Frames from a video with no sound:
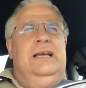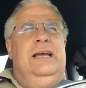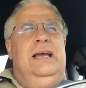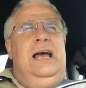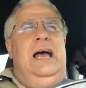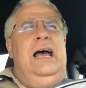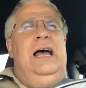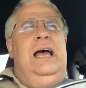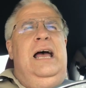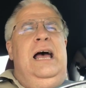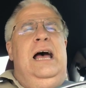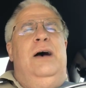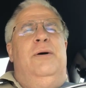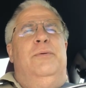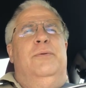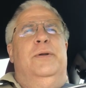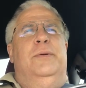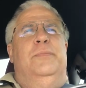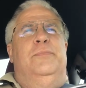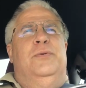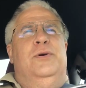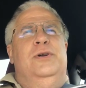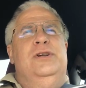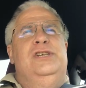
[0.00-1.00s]
I would
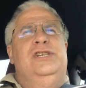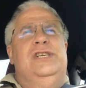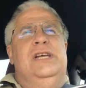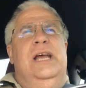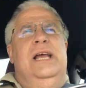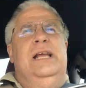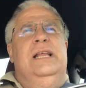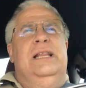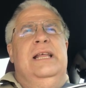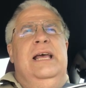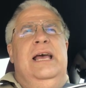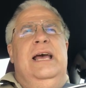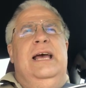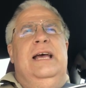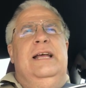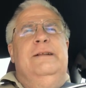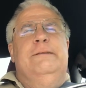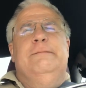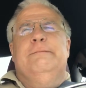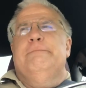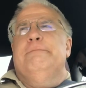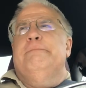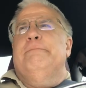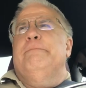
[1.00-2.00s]
appreciate that.
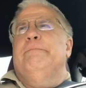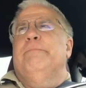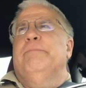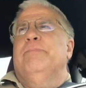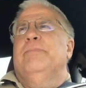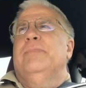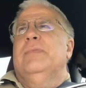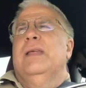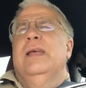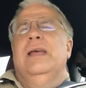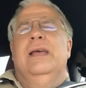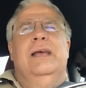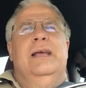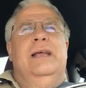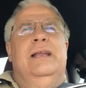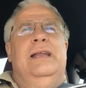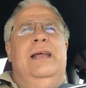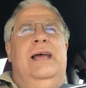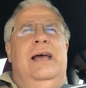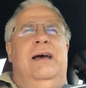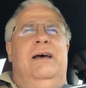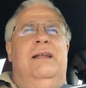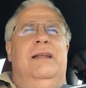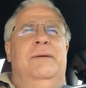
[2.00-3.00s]

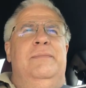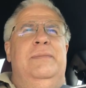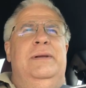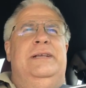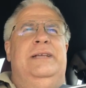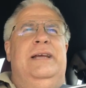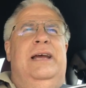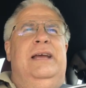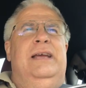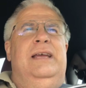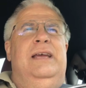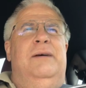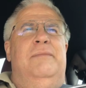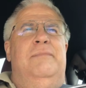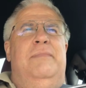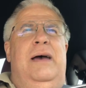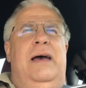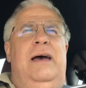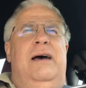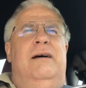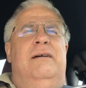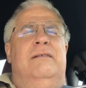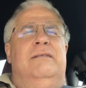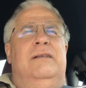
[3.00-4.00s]
Now, let me tell you
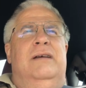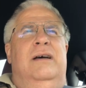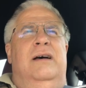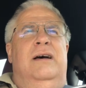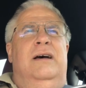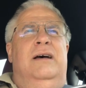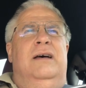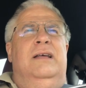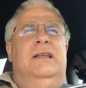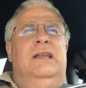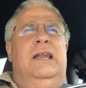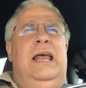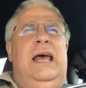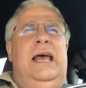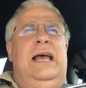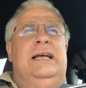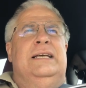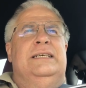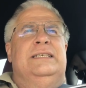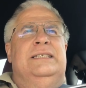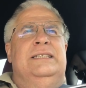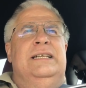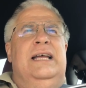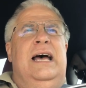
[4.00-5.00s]
about
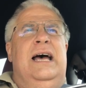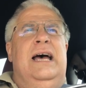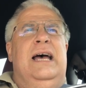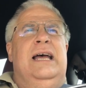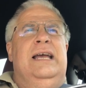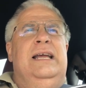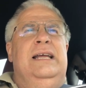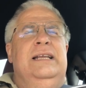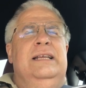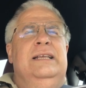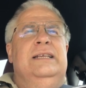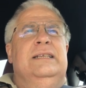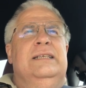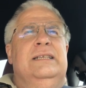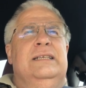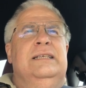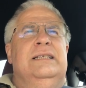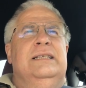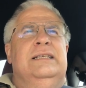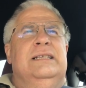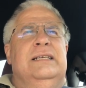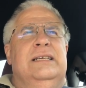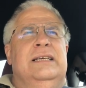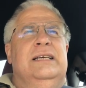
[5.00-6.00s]
last night.
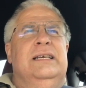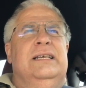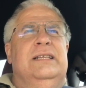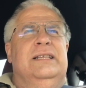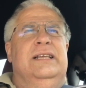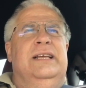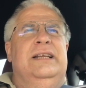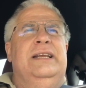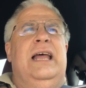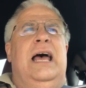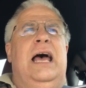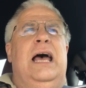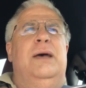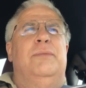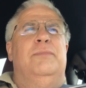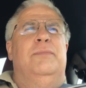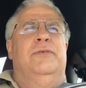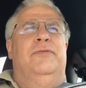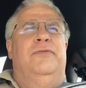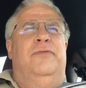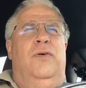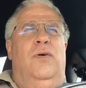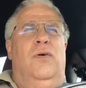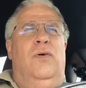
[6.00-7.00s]
The night
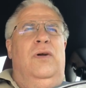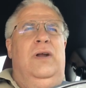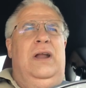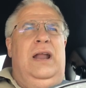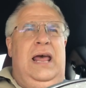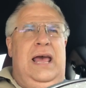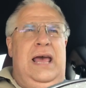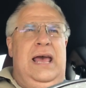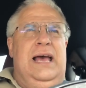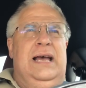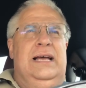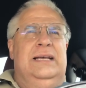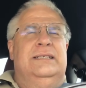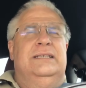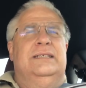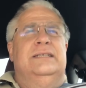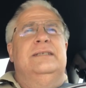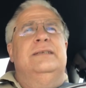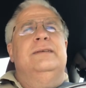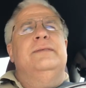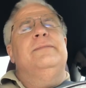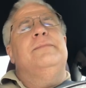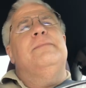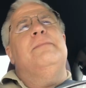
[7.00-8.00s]
before
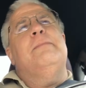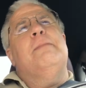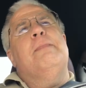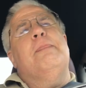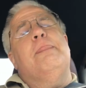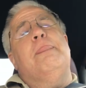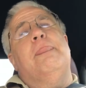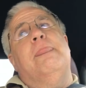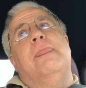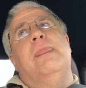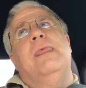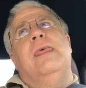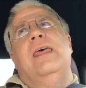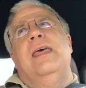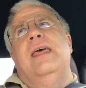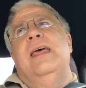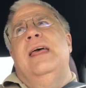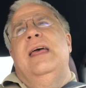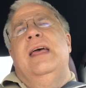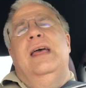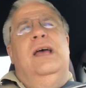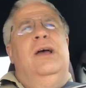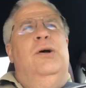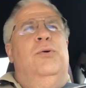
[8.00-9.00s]
last,
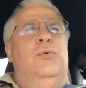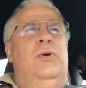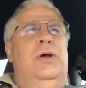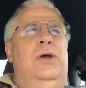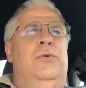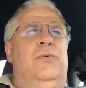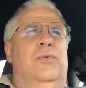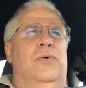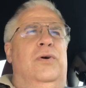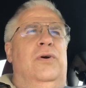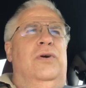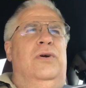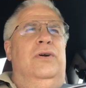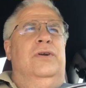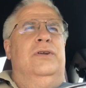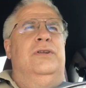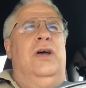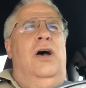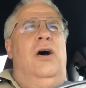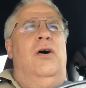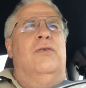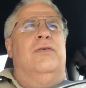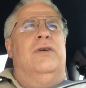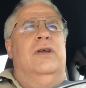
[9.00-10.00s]
we were
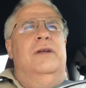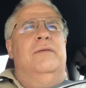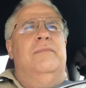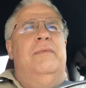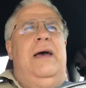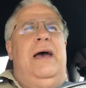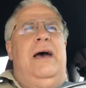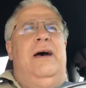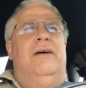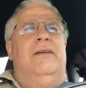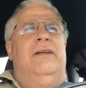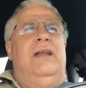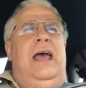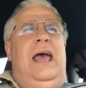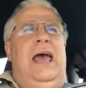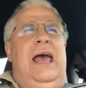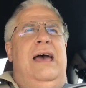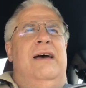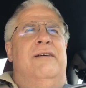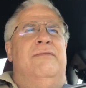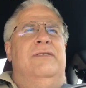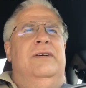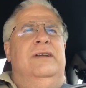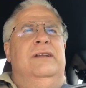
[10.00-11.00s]
talking about
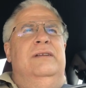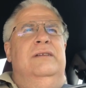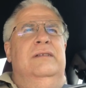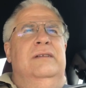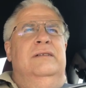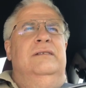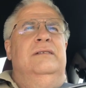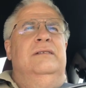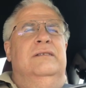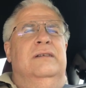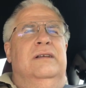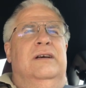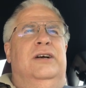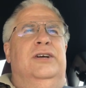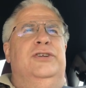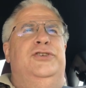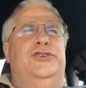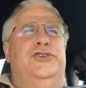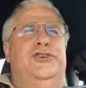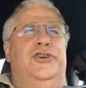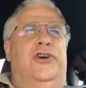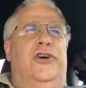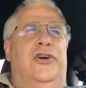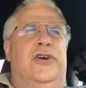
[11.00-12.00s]
having a
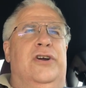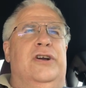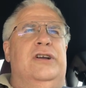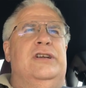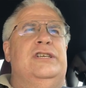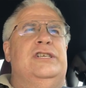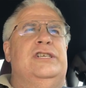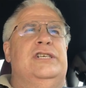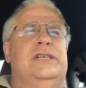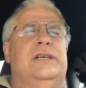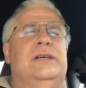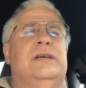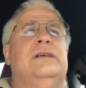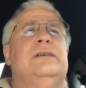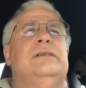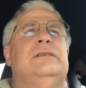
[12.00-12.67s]
church.